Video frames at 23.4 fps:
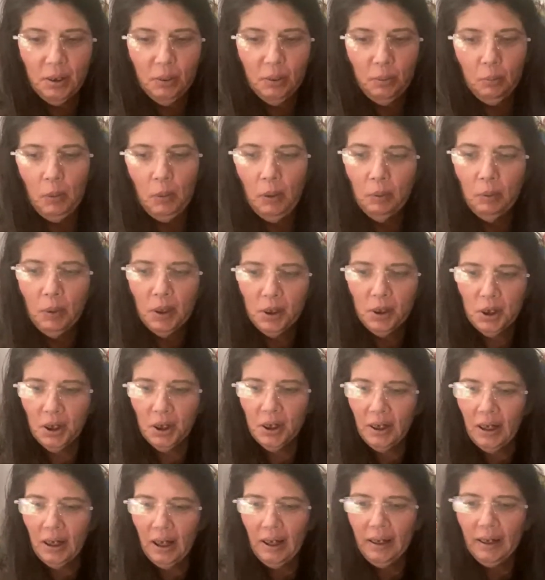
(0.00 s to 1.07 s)
Maybe I
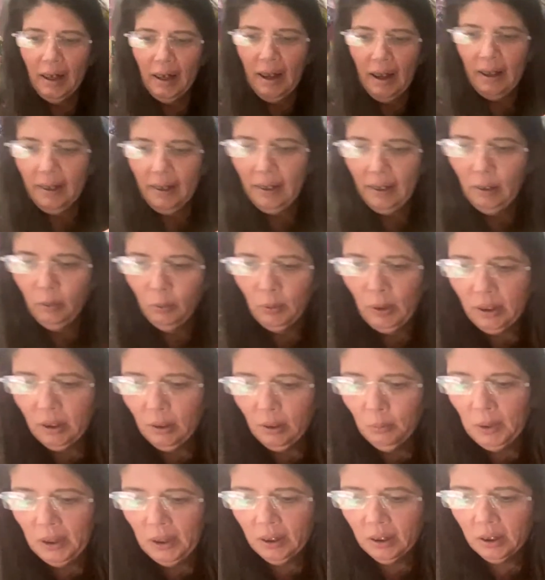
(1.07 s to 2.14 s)
shouldn't. Hey, Kathy,
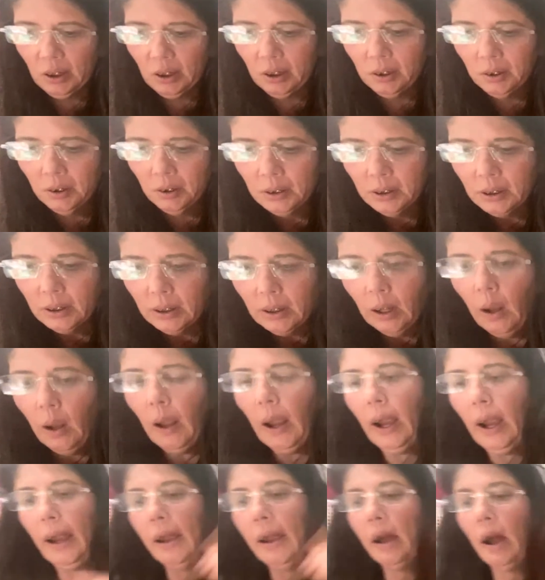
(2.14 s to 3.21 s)
welcome in, girl.
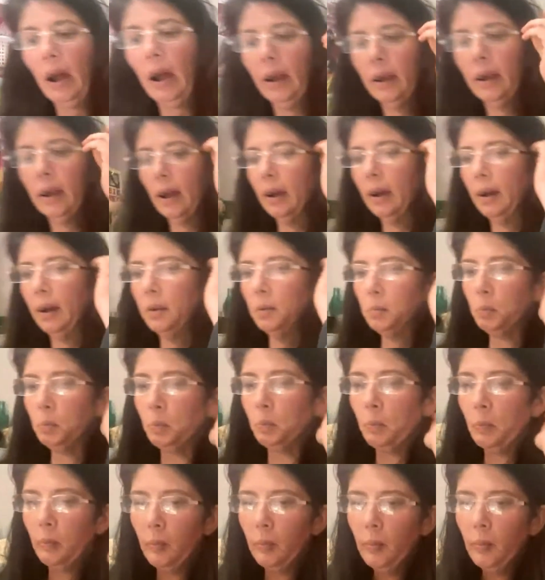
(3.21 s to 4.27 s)
Hey, I got
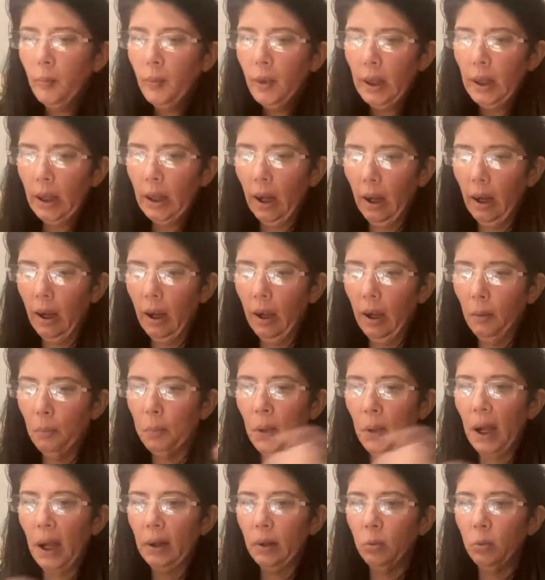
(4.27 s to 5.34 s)

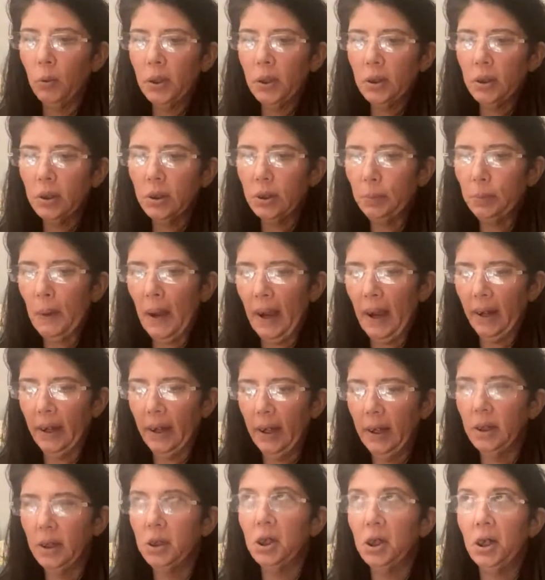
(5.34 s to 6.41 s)
Black Widow's
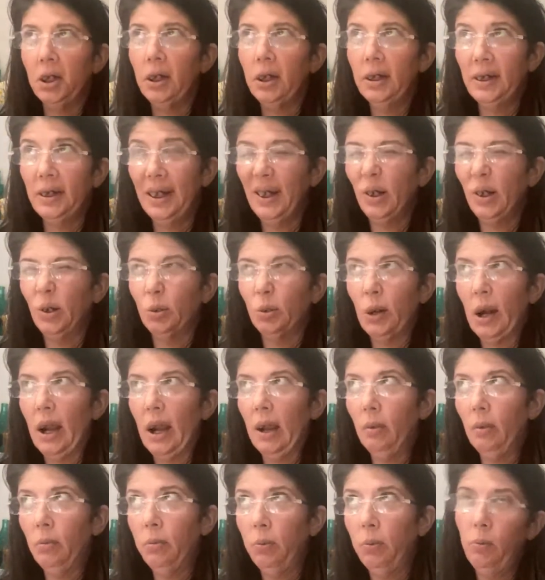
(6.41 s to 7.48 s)
package. It did
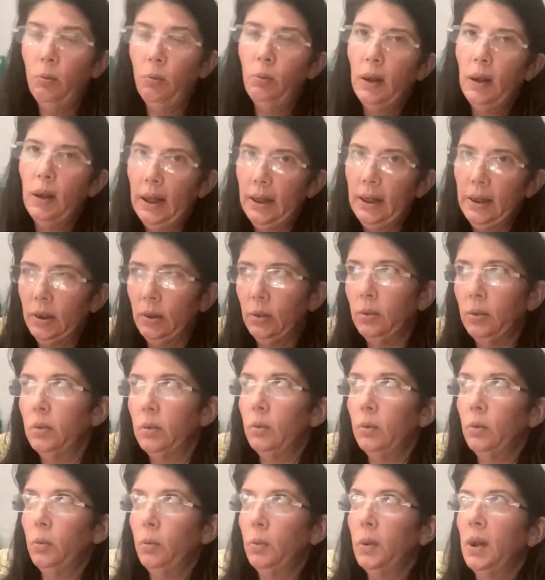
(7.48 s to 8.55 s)
arrive
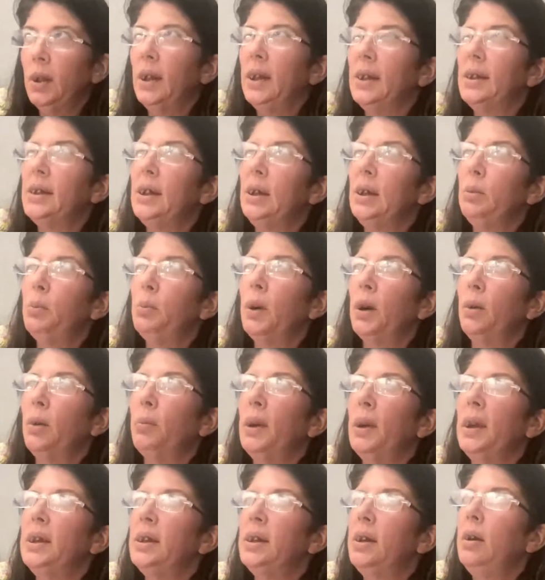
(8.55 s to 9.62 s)
well, let's see where
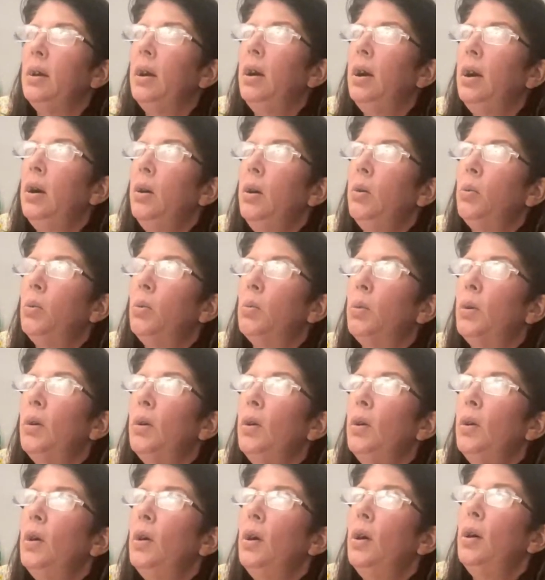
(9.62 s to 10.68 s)
we.
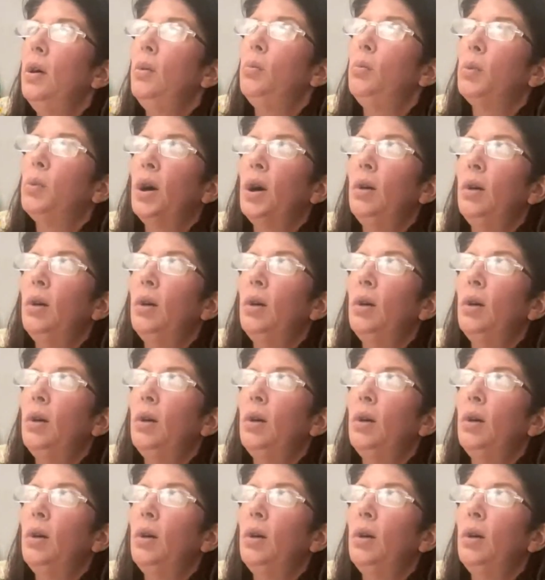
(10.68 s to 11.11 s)
We're on